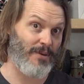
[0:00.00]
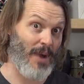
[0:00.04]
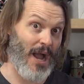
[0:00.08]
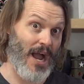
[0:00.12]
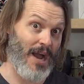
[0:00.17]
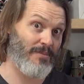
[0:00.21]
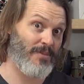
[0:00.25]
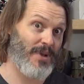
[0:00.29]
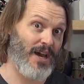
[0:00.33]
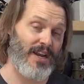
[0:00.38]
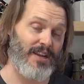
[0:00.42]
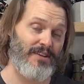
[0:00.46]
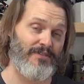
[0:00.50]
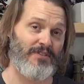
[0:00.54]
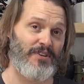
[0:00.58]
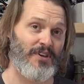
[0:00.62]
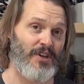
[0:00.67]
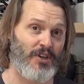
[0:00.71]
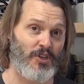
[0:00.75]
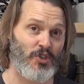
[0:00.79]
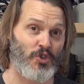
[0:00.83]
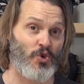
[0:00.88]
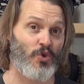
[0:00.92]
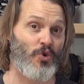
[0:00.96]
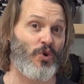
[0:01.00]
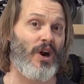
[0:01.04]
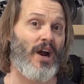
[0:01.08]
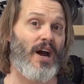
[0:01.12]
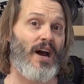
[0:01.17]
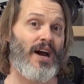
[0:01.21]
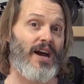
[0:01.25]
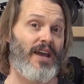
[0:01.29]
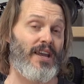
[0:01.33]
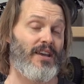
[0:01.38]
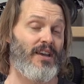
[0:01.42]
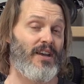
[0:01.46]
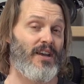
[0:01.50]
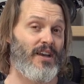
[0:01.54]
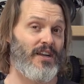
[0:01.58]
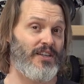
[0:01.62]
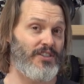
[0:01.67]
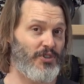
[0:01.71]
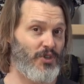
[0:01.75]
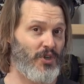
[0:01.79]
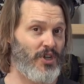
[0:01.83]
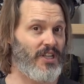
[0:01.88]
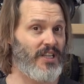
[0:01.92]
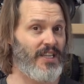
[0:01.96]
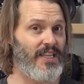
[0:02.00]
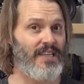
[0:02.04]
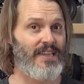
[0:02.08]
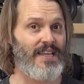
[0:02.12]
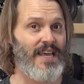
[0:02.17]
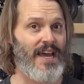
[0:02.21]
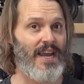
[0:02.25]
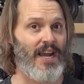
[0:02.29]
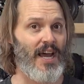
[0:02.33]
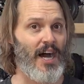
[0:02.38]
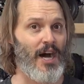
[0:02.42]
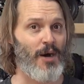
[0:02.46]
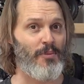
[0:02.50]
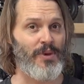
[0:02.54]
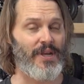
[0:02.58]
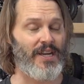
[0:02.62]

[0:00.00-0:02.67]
I'm not even going to try to clean that up.